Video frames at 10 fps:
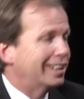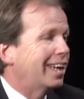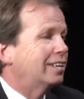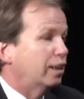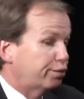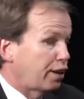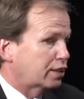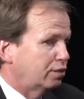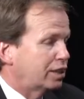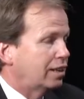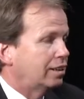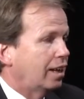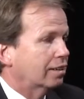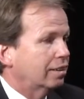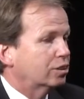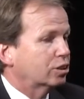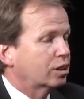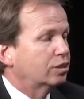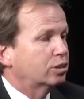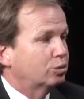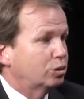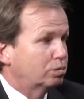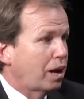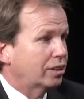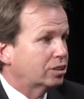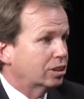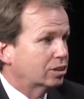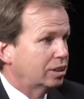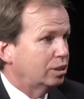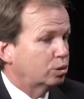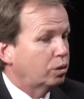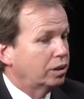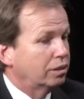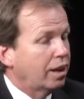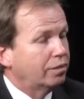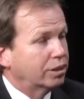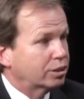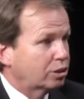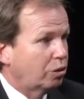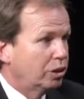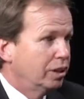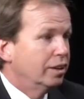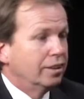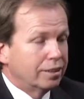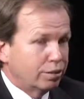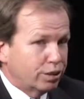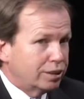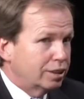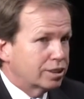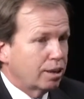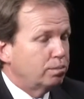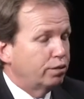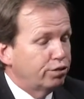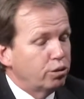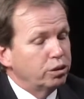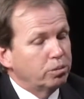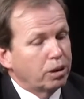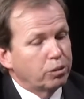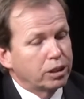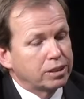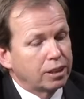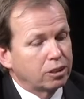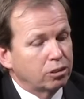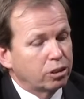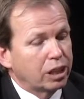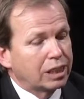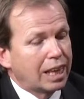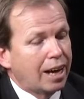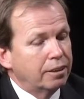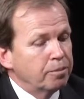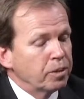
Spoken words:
Again, the effective date of that legislation was March 16, 2011. So if you did something before, you might want to take a look at that.